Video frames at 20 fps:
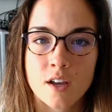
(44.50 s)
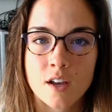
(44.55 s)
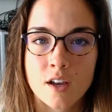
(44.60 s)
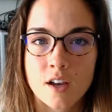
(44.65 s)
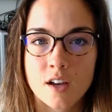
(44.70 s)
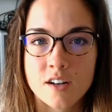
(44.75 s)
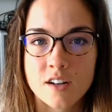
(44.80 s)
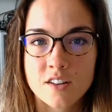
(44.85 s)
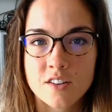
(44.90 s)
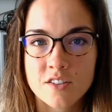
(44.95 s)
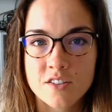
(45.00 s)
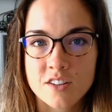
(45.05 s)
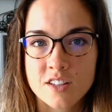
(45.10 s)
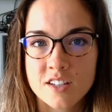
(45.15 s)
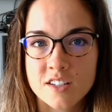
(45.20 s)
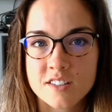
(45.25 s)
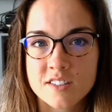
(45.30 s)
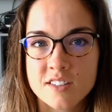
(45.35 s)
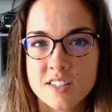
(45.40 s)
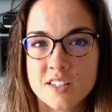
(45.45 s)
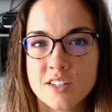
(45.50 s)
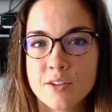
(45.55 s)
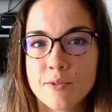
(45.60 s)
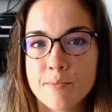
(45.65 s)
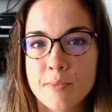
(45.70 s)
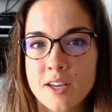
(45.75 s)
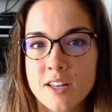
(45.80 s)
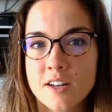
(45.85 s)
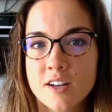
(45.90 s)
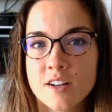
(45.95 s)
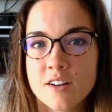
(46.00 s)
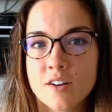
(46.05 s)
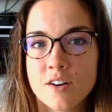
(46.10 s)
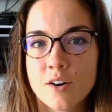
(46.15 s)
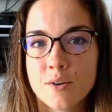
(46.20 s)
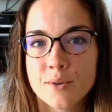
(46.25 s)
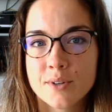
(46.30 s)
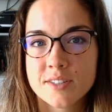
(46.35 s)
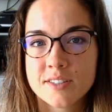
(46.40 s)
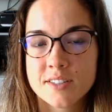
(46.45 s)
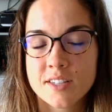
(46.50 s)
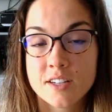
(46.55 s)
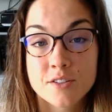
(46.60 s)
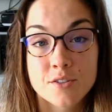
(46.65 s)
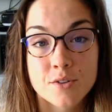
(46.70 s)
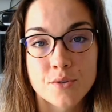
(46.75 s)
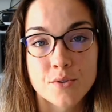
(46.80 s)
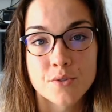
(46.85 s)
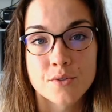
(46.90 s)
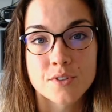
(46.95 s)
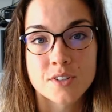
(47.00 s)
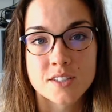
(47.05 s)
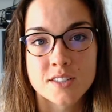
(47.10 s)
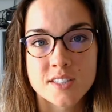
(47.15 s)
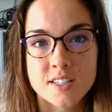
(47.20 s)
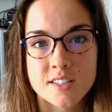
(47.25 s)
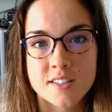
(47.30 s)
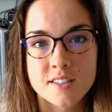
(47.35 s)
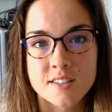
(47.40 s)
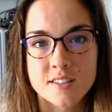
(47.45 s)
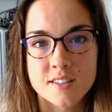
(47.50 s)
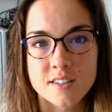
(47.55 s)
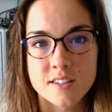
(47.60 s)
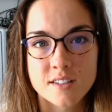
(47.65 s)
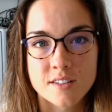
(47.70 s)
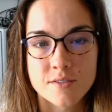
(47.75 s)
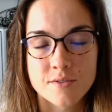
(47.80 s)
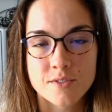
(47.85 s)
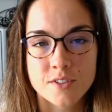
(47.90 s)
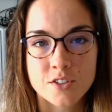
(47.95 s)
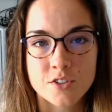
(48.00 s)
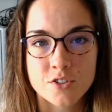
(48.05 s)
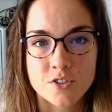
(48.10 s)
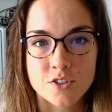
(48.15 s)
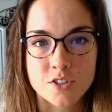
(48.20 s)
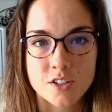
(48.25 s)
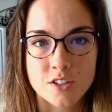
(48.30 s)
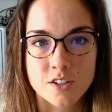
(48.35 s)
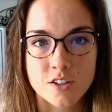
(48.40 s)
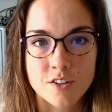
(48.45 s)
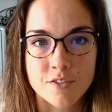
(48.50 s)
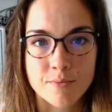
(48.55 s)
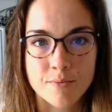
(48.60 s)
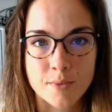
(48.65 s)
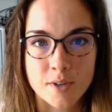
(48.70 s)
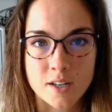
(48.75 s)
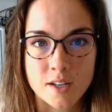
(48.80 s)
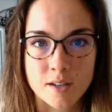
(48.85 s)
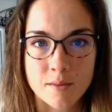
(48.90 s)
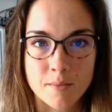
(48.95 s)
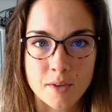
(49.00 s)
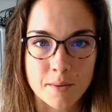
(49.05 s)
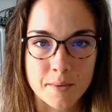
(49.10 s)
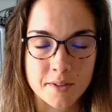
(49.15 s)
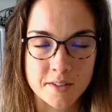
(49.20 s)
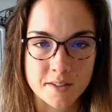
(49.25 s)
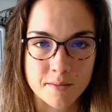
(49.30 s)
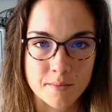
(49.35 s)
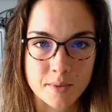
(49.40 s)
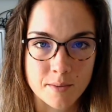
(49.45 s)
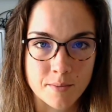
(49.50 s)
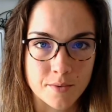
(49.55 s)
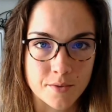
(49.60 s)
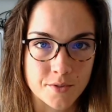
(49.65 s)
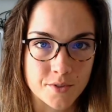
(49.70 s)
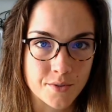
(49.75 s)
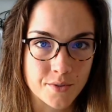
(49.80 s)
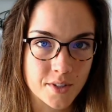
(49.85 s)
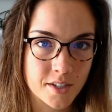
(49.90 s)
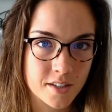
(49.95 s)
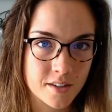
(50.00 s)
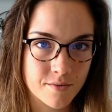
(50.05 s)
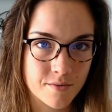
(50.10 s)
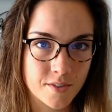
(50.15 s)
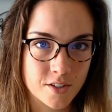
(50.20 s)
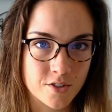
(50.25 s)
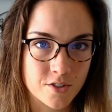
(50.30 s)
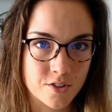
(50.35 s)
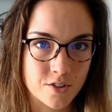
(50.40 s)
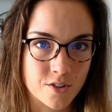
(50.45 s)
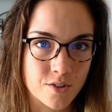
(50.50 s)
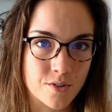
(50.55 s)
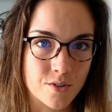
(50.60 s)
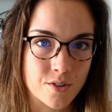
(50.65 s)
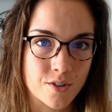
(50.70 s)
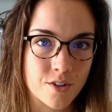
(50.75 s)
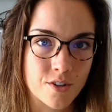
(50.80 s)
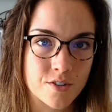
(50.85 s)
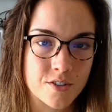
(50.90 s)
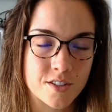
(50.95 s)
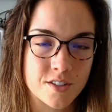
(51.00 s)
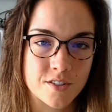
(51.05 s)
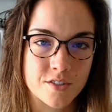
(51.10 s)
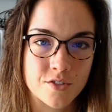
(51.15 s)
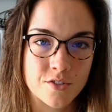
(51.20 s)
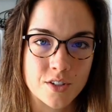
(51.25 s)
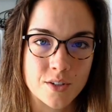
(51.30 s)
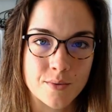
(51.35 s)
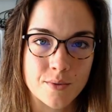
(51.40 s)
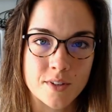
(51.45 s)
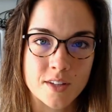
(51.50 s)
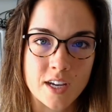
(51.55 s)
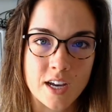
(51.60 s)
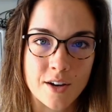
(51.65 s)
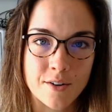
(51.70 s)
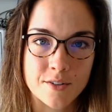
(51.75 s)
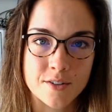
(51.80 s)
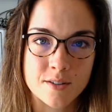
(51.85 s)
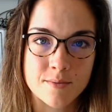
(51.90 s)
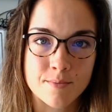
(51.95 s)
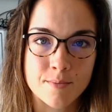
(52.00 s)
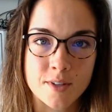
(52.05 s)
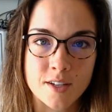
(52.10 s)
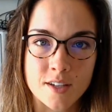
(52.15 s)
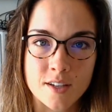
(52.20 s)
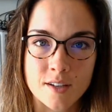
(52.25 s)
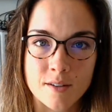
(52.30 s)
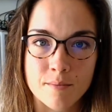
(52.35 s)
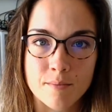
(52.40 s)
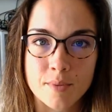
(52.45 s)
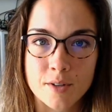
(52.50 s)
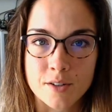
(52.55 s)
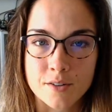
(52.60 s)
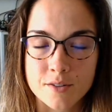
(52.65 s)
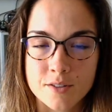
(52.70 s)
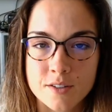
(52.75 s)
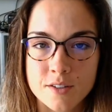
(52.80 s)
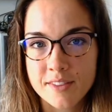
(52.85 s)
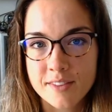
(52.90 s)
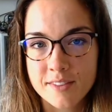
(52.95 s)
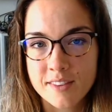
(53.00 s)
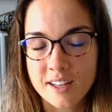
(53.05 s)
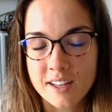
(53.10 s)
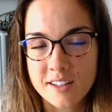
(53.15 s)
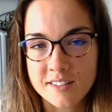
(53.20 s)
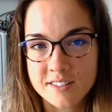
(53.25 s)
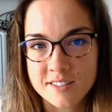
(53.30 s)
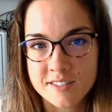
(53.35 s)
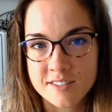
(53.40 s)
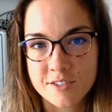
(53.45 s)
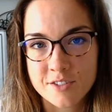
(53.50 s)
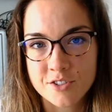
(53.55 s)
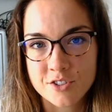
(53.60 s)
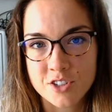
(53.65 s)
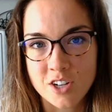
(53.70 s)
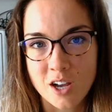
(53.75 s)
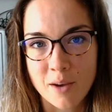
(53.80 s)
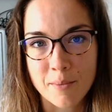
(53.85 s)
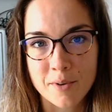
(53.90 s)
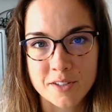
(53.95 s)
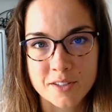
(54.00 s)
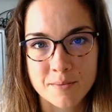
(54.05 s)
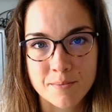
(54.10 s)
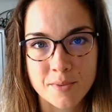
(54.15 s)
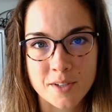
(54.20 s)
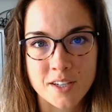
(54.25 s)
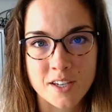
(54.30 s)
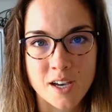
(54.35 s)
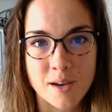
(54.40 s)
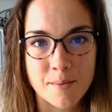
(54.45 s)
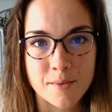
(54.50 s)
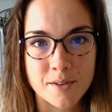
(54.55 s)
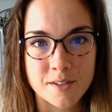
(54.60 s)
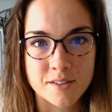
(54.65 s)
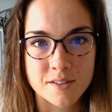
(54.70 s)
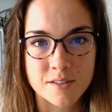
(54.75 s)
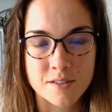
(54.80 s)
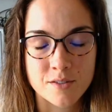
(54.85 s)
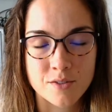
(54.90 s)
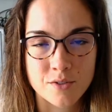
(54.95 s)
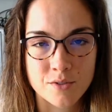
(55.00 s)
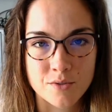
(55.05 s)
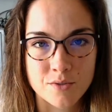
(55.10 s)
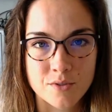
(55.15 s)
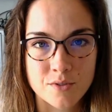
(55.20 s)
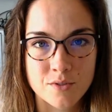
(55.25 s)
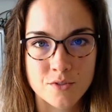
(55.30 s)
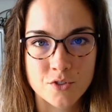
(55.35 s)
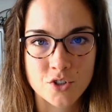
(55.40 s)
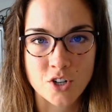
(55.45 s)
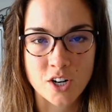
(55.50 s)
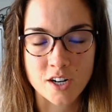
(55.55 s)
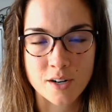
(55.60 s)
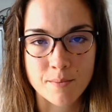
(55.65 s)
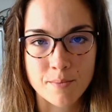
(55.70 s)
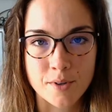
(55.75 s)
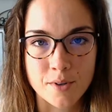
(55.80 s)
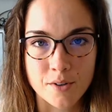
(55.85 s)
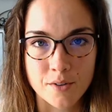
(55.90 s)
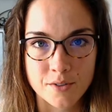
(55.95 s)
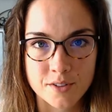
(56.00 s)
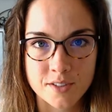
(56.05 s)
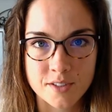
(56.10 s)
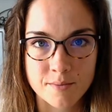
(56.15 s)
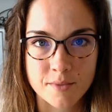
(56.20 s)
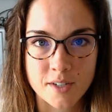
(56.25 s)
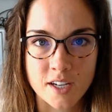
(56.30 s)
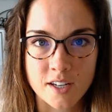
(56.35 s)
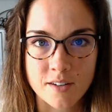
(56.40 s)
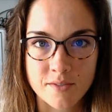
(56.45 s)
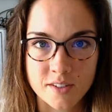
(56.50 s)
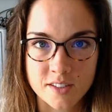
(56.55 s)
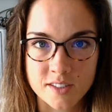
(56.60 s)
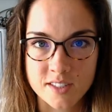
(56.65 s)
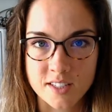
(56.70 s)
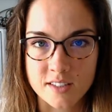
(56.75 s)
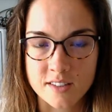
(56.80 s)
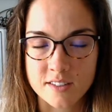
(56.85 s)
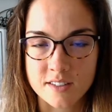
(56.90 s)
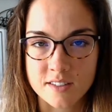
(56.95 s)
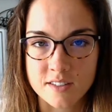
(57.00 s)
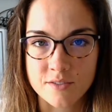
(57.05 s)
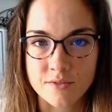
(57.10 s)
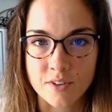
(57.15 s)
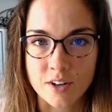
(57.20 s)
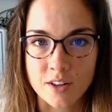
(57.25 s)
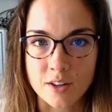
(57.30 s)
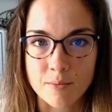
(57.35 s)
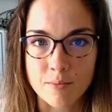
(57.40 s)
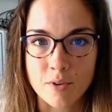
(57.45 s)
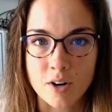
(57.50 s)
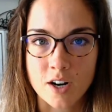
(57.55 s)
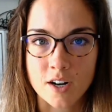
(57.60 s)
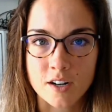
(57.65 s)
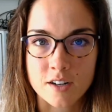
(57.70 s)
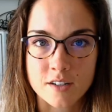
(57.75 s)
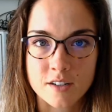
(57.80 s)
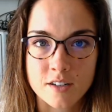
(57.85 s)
Another thing is that you may not always get total consensus in a feature kickoff meeting. Maybe some people don't like the feature or disagree with how it's being built. That's your job as a PM, is to try to build some kind of consensus around the product.